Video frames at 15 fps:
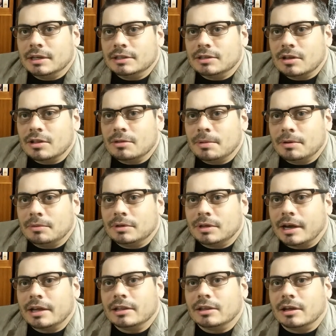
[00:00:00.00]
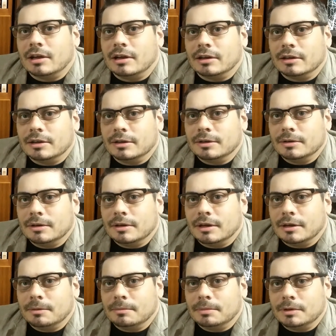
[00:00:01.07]
it's all about dialogue
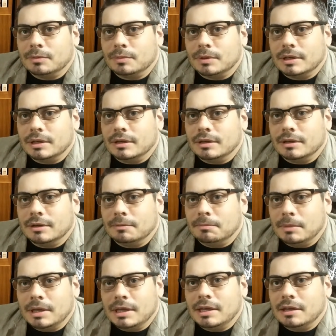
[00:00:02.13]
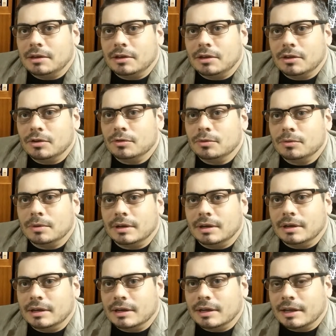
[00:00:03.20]
between me and you
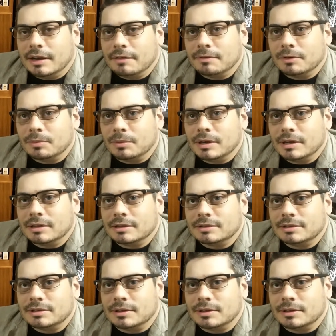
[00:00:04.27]
and everyone else.